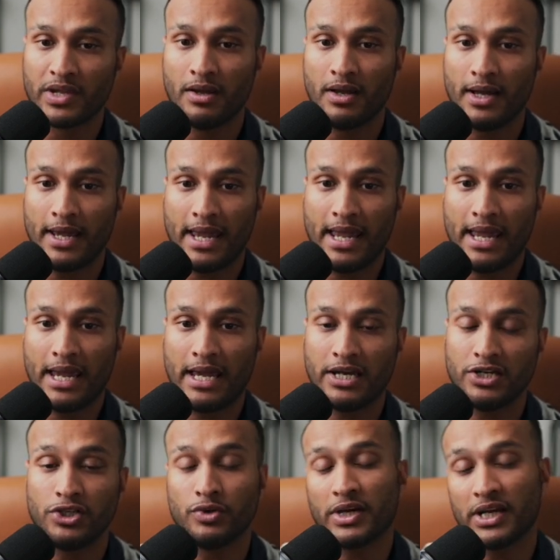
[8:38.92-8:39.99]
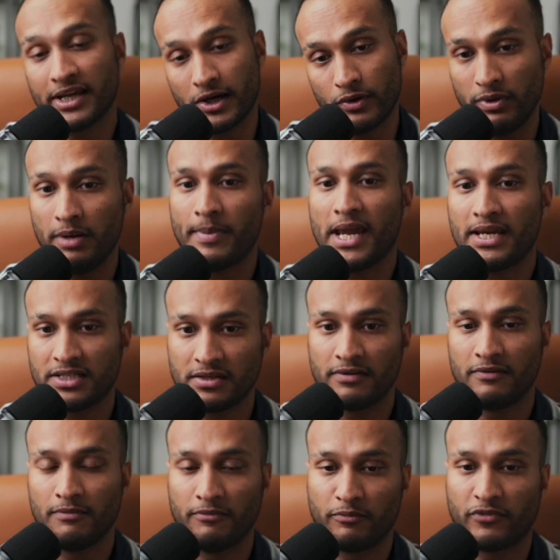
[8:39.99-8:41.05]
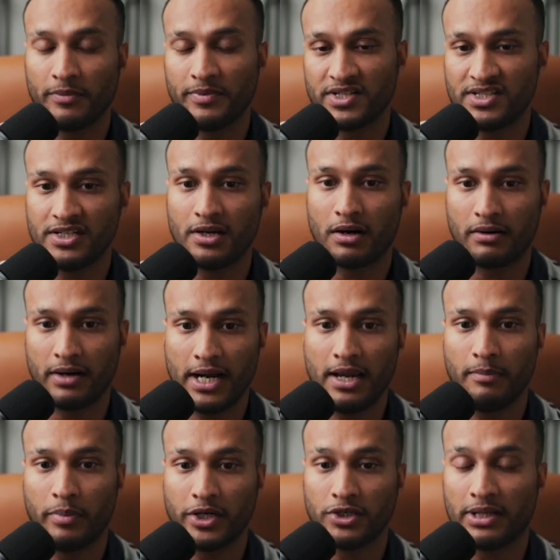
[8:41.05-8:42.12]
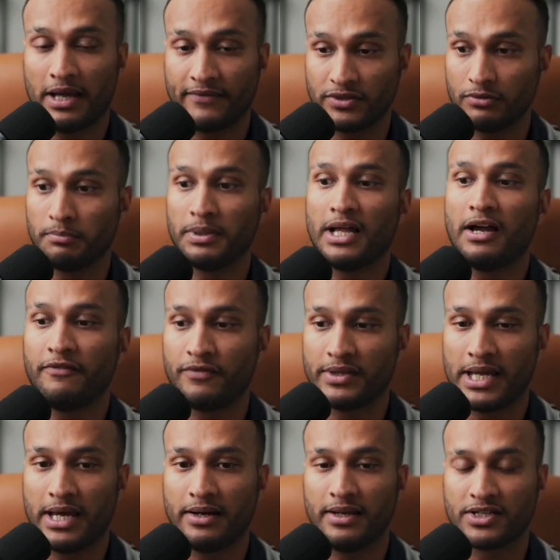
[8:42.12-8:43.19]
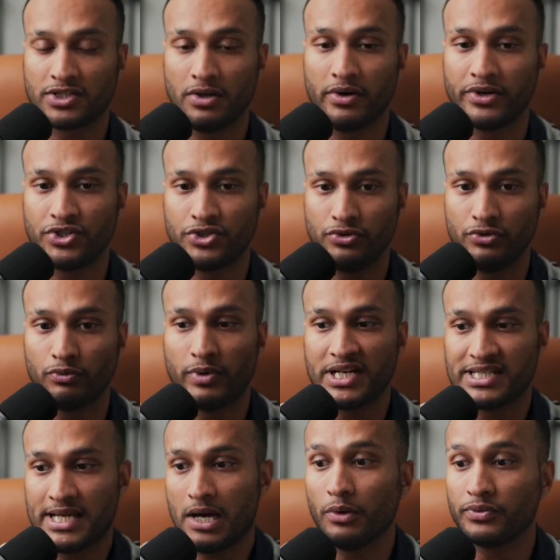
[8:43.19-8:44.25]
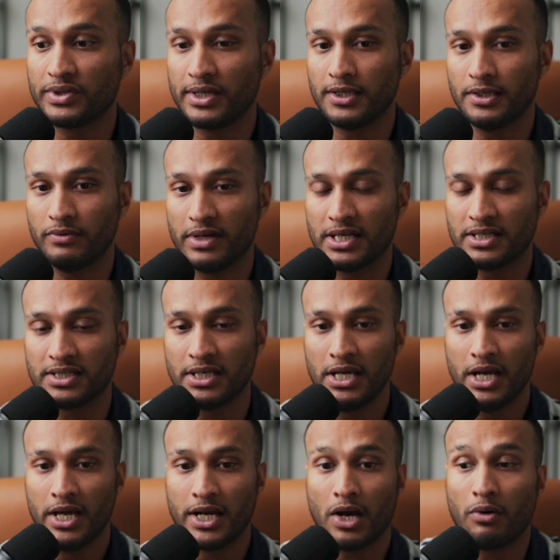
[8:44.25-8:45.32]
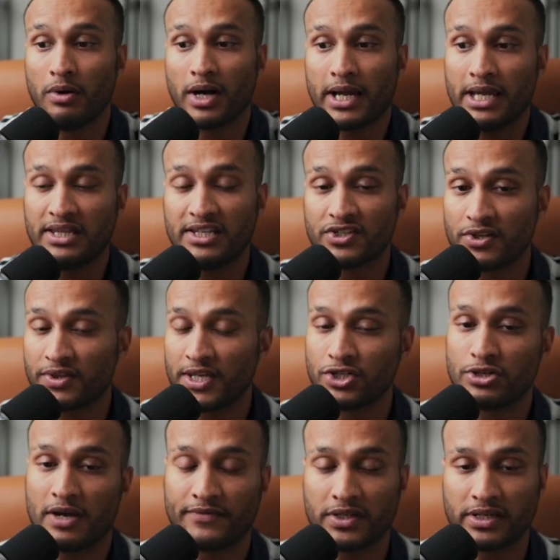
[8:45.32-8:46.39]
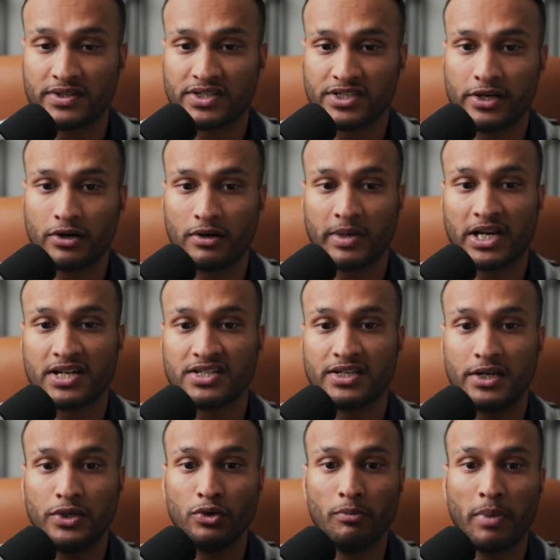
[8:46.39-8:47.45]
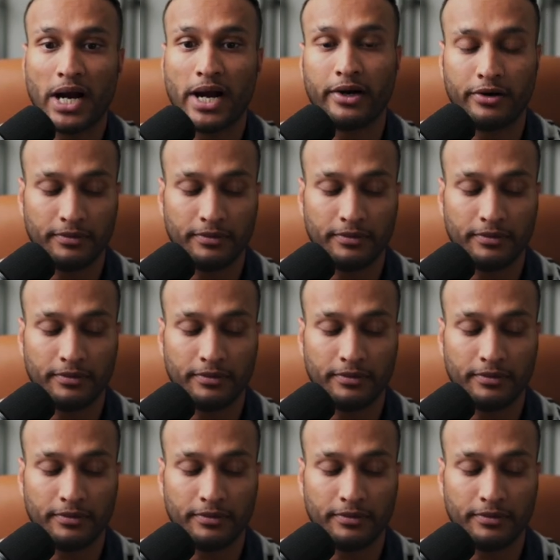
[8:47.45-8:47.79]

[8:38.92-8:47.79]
and you can get a rebate from the CRA, but you'll have to apply for that as long as you rent out the unit. Now, again, these are the things you have to consider, because the new buyer,